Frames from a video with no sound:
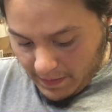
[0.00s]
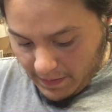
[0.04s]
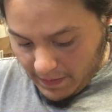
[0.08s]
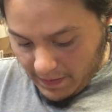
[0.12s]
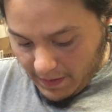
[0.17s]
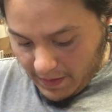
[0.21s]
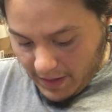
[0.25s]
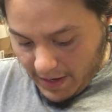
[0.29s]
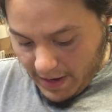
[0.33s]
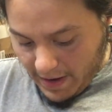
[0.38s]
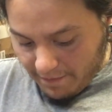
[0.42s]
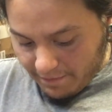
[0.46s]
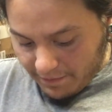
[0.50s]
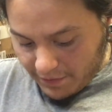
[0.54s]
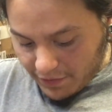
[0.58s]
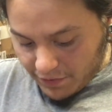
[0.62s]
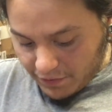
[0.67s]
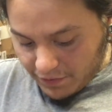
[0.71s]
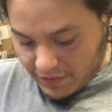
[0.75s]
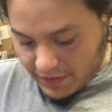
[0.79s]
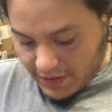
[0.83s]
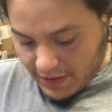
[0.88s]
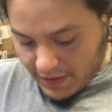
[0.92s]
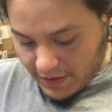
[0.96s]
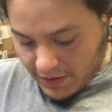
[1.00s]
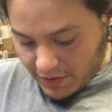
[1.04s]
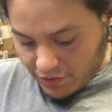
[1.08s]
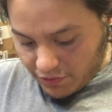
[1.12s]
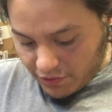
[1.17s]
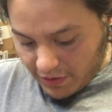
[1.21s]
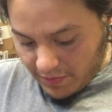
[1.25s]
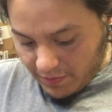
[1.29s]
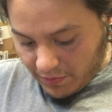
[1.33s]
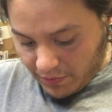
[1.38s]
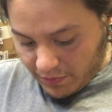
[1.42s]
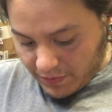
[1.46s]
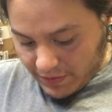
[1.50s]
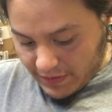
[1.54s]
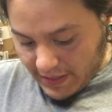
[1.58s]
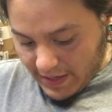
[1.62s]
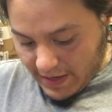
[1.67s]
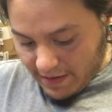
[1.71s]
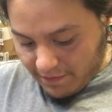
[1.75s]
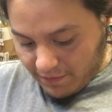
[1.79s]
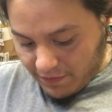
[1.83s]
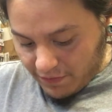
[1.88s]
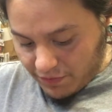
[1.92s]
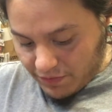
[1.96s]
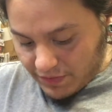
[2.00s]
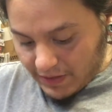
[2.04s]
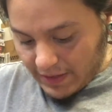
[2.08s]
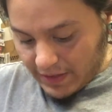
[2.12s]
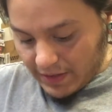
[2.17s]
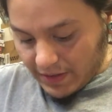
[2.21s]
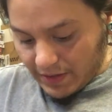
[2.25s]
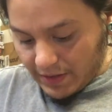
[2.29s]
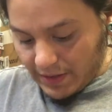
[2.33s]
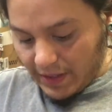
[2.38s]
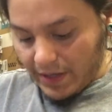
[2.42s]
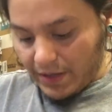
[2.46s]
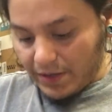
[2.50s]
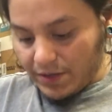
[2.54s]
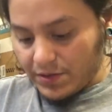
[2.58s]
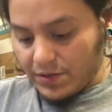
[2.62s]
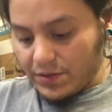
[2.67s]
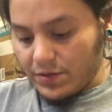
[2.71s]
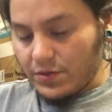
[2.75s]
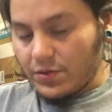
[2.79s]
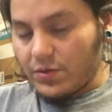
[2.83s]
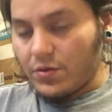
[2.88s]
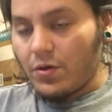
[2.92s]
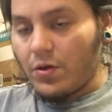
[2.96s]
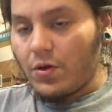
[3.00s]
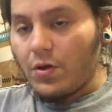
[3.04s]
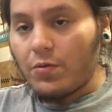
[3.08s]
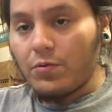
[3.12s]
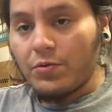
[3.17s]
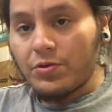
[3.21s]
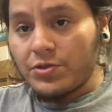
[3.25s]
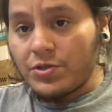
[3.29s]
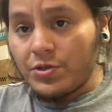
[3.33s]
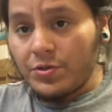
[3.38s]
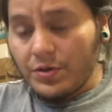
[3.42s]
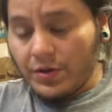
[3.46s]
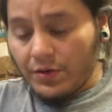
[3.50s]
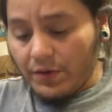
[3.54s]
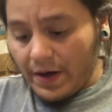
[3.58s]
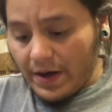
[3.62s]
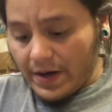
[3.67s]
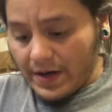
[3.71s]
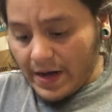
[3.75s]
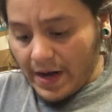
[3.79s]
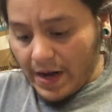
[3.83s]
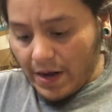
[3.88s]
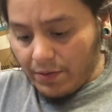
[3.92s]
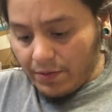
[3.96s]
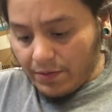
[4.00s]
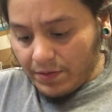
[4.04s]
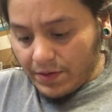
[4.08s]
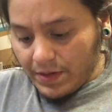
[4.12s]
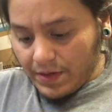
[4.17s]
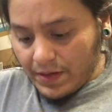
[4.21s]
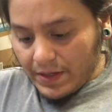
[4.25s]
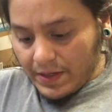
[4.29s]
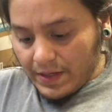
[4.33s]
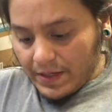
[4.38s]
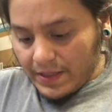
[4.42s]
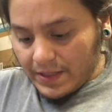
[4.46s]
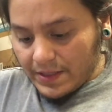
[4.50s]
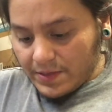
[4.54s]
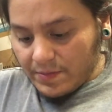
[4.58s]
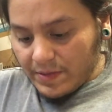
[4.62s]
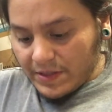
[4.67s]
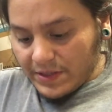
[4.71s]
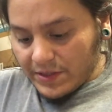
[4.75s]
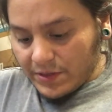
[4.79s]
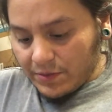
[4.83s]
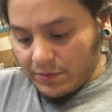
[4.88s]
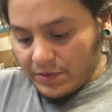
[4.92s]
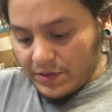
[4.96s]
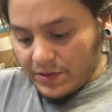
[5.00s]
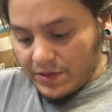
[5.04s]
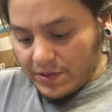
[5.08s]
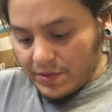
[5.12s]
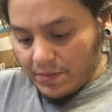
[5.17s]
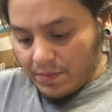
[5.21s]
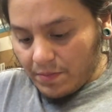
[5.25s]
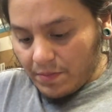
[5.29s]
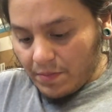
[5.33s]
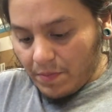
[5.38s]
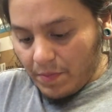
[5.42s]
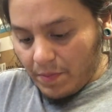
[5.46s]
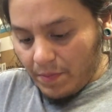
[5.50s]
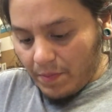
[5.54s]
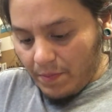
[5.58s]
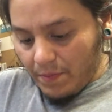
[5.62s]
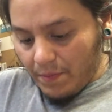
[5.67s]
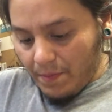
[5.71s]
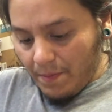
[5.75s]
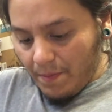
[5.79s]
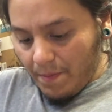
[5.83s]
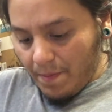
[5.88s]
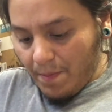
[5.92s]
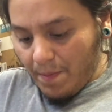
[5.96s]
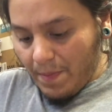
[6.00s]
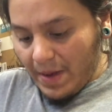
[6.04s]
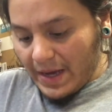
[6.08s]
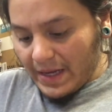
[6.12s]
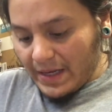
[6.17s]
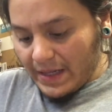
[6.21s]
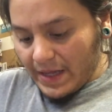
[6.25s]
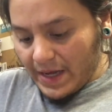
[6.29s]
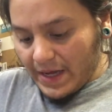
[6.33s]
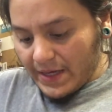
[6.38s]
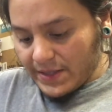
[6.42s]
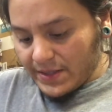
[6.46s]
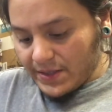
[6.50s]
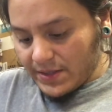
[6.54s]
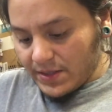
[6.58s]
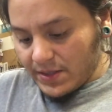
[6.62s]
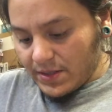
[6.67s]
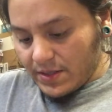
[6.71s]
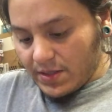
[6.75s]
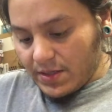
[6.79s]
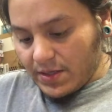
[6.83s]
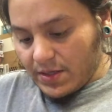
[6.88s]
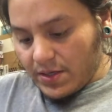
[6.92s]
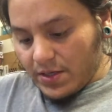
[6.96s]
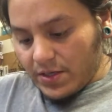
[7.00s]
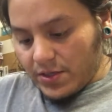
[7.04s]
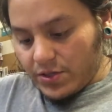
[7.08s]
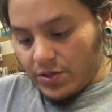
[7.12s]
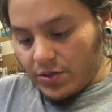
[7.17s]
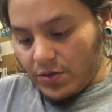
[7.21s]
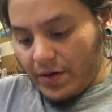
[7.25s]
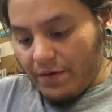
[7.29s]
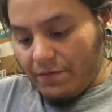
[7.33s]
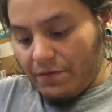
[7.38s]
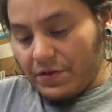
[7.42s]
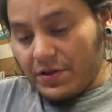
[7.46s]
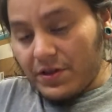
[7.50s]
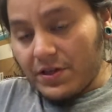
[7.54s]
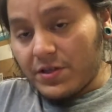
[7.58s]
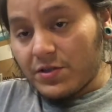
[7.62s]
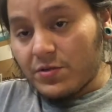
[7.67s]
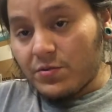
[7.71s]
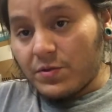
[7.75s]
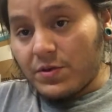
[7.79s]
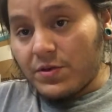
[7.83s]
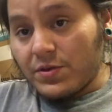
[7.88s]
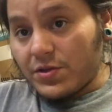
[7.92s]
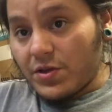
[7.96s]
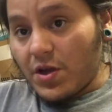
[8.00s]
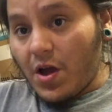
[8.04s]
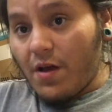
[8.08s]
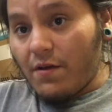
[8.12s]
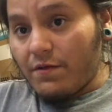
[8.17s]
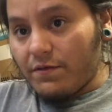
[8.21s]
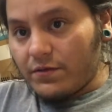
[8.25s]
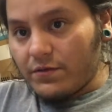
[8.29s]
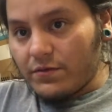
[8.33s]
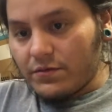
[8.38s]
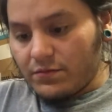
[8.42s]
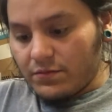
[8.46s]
I haven't used any Dremels, I haven't used anything else. All we're doing right now is messing with some main lines, so everything is real soft.